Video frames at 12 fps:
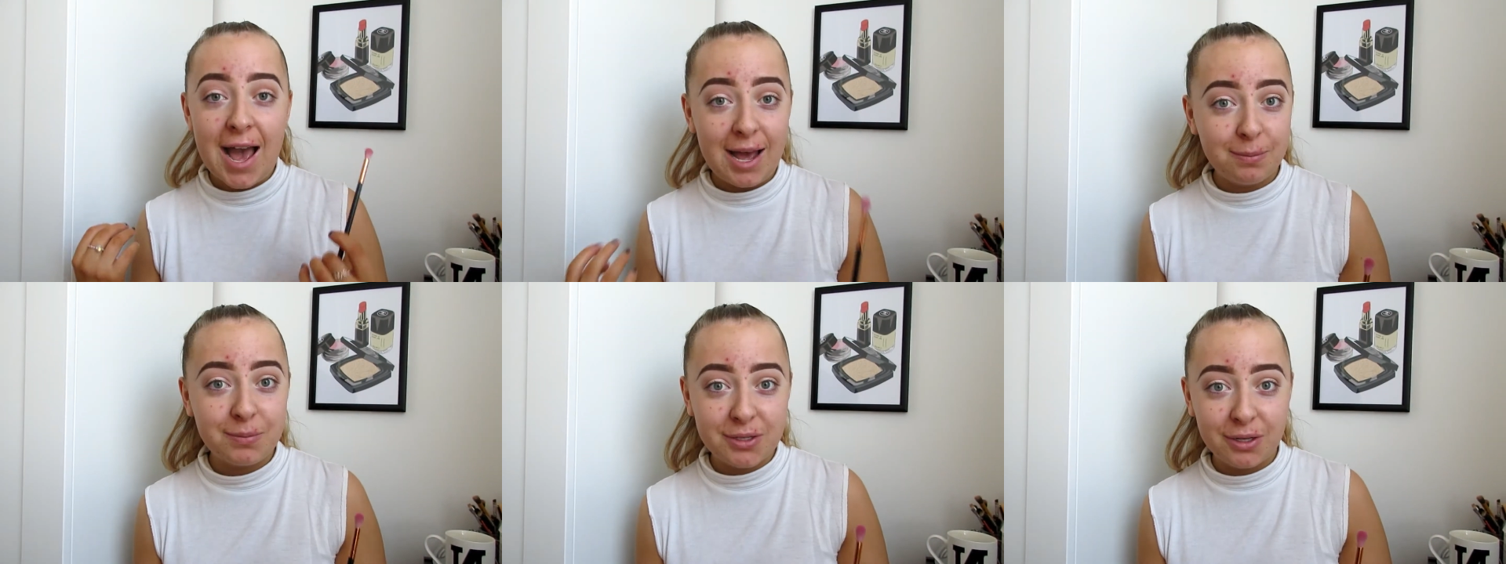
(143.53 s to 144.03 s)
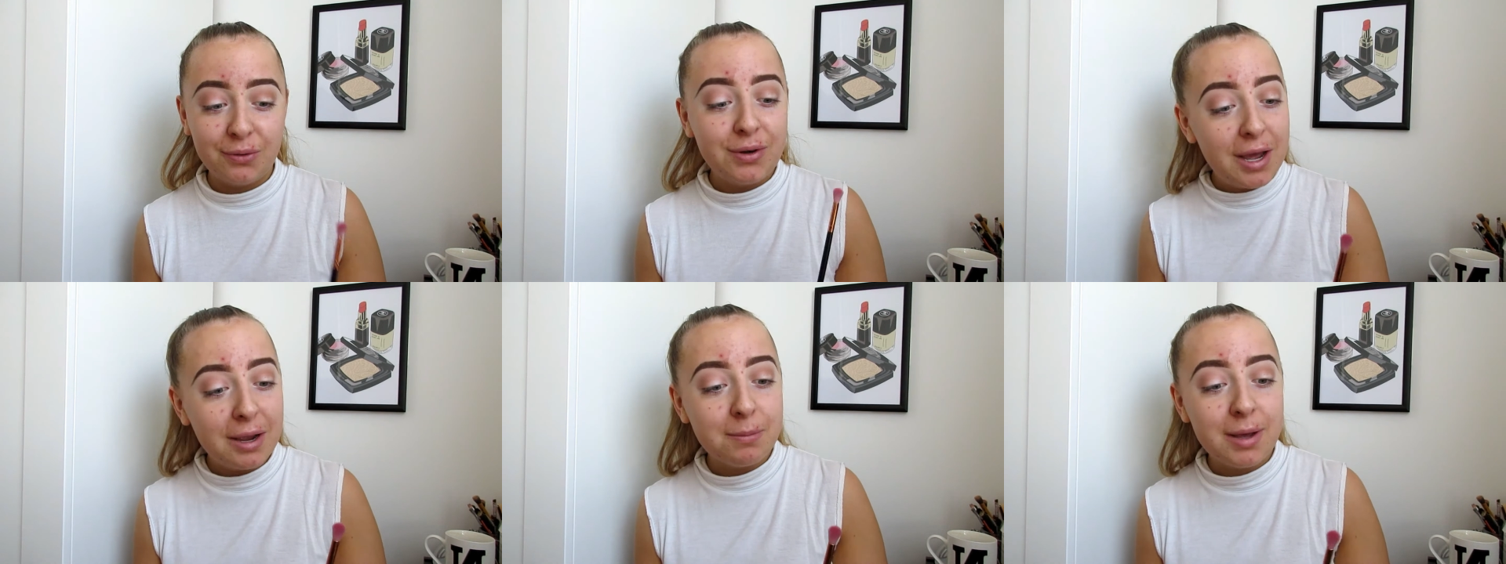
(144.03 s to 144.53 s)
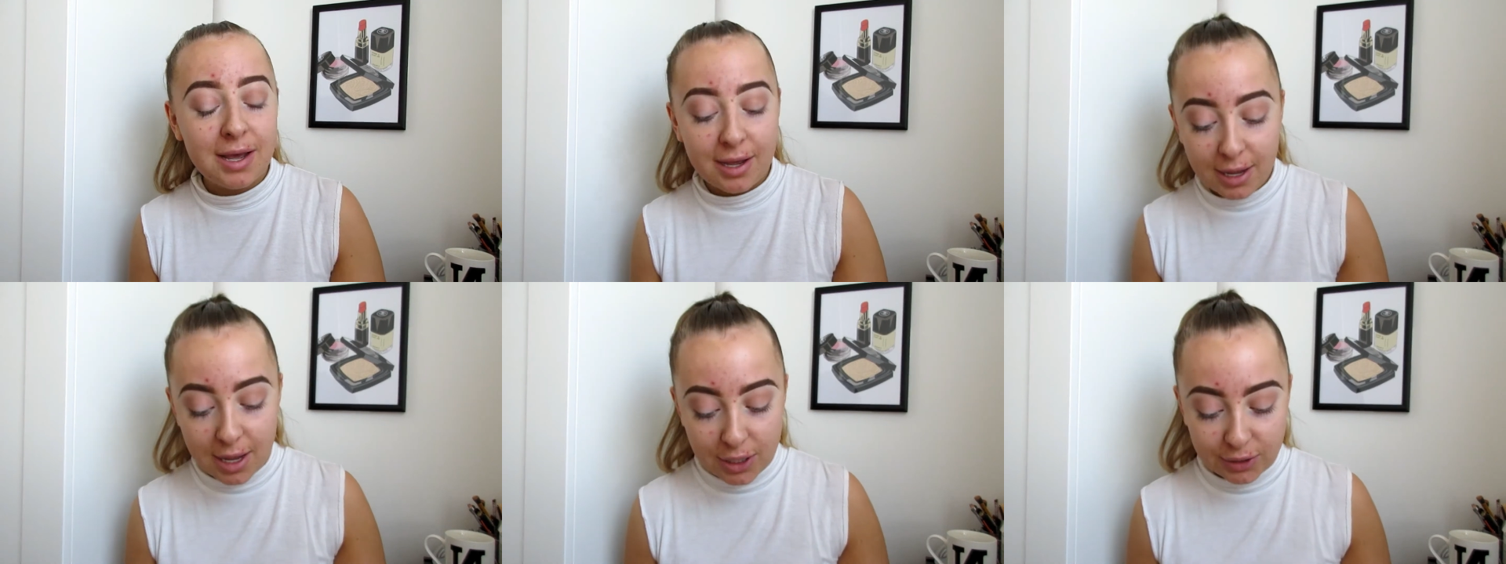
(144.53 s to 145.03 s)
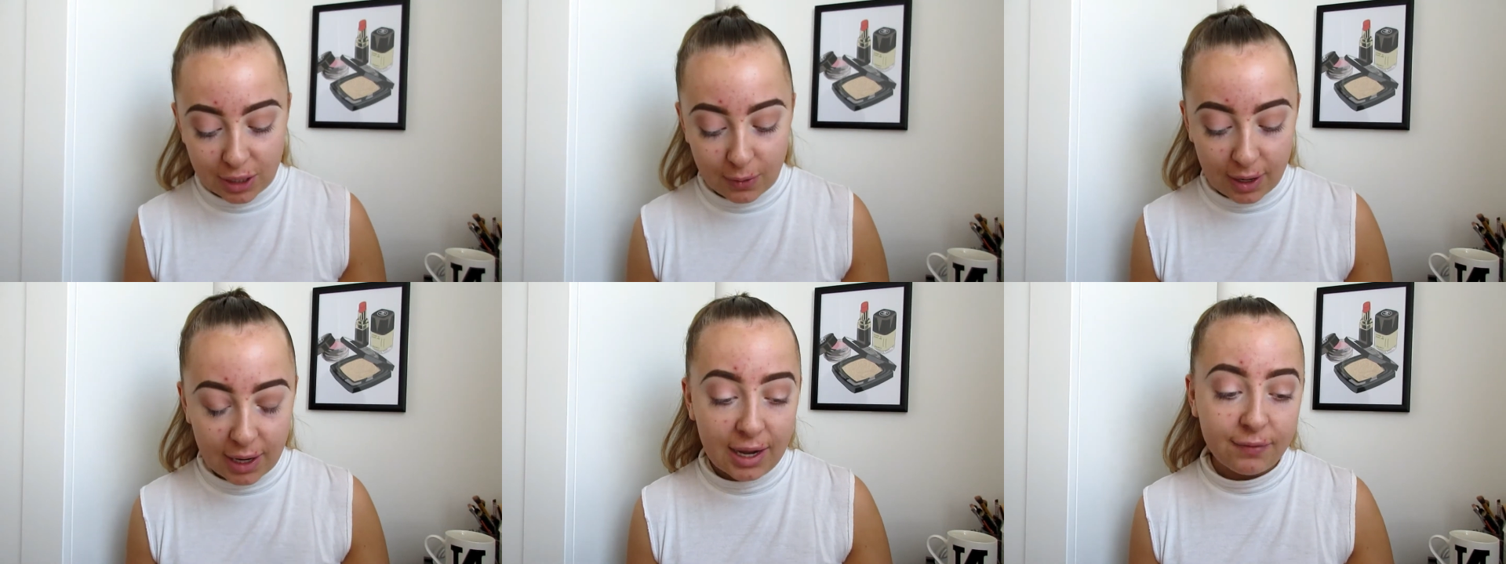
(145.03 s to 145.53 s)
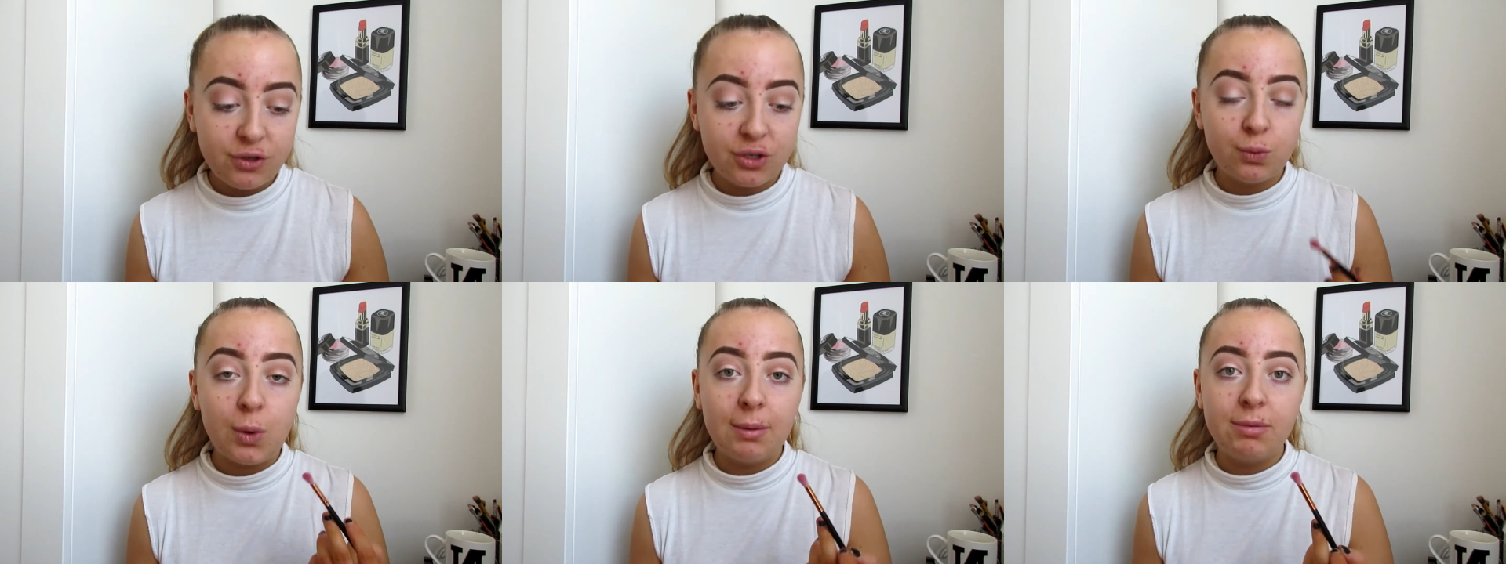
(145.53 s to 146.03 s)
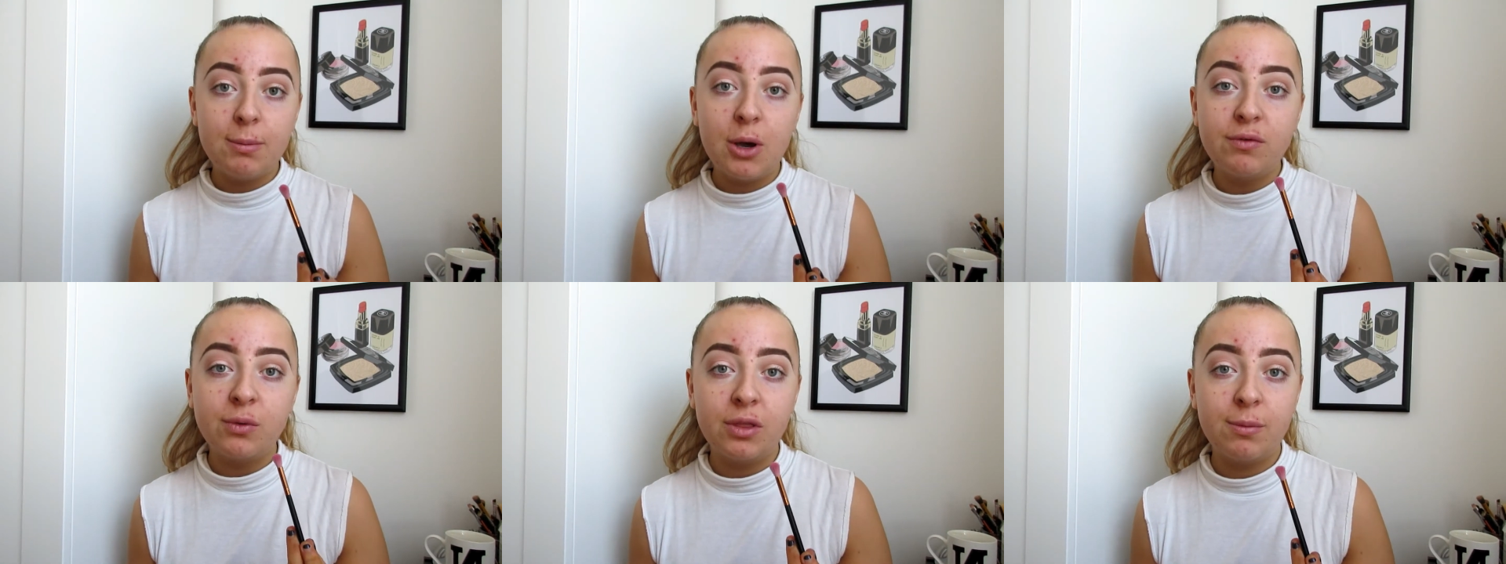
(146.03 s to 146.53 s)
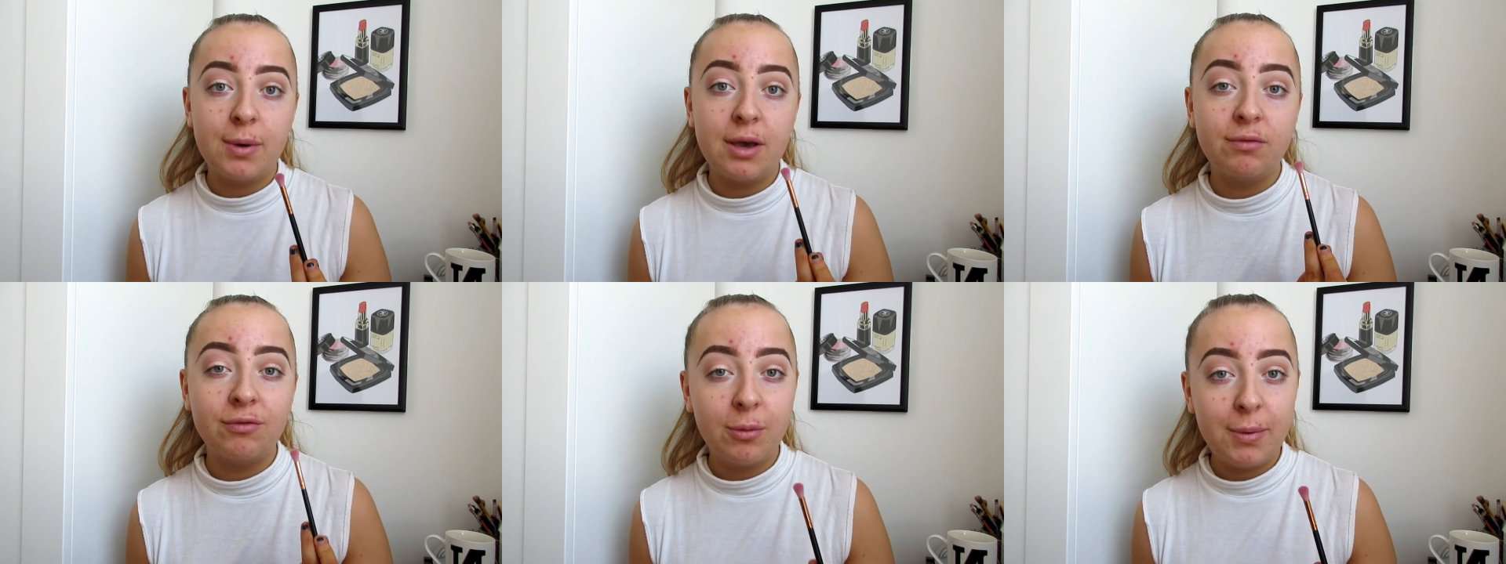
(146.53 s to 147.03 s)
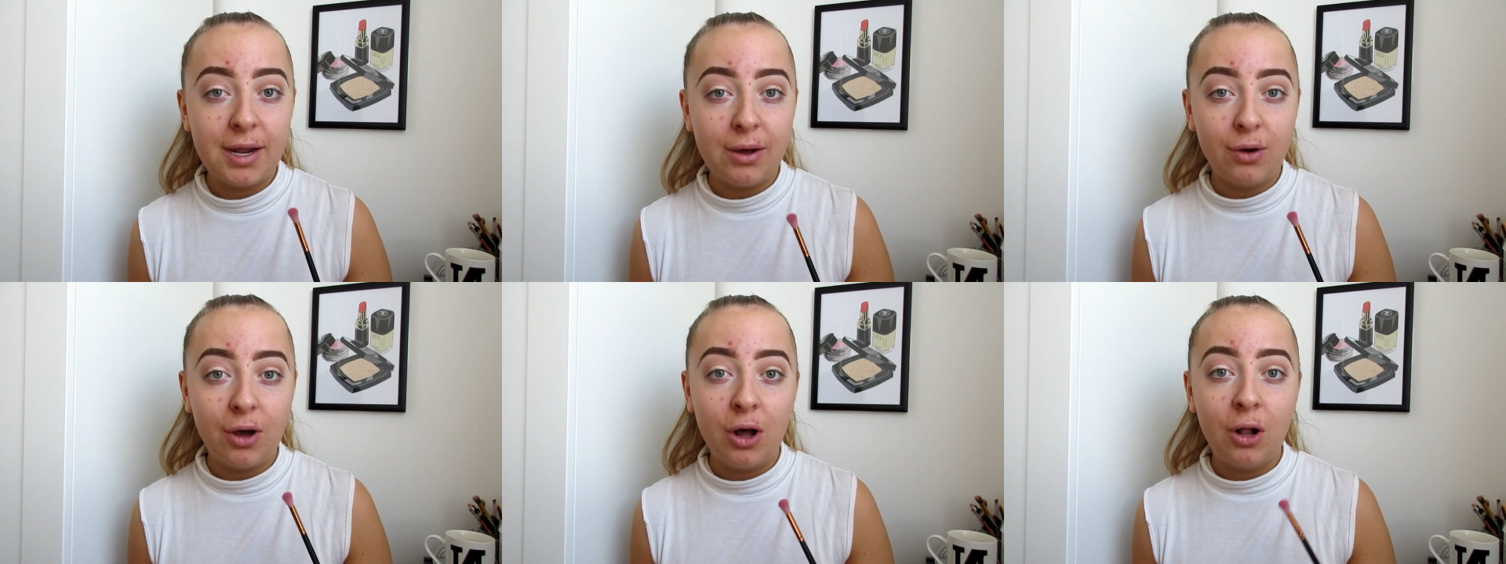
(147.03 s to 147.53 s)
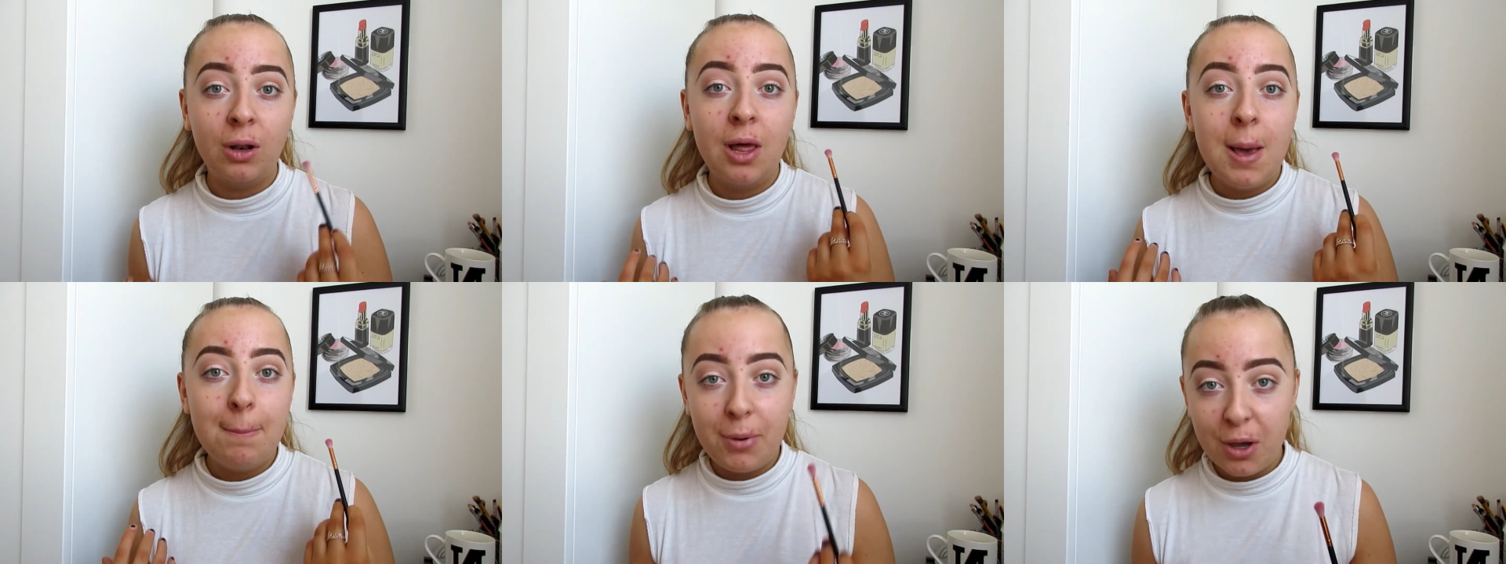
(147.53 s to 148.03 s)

Absolute nightmare. So I have just wiped them over with a bit of rubbing alcohol.